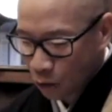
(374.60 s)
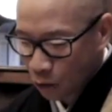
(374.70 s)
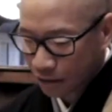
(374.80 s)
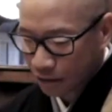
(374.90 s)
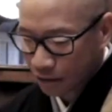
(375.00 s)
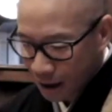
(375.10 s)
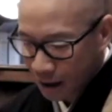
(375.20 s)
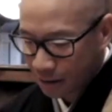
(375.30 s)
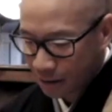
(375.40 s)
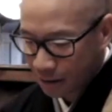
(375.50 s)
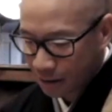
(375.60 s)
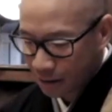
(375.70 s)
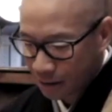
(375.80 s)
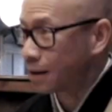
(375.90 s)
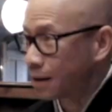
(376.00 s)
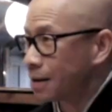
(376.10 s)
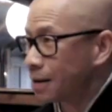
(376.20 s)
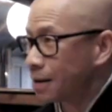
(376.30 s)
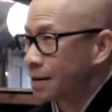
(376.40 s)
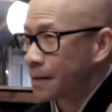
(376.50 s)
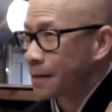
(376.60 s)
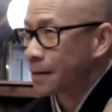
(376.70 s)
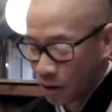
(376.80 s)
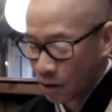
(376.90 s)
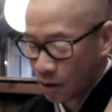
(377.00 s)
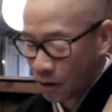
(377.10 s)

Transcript: be swallowed up, the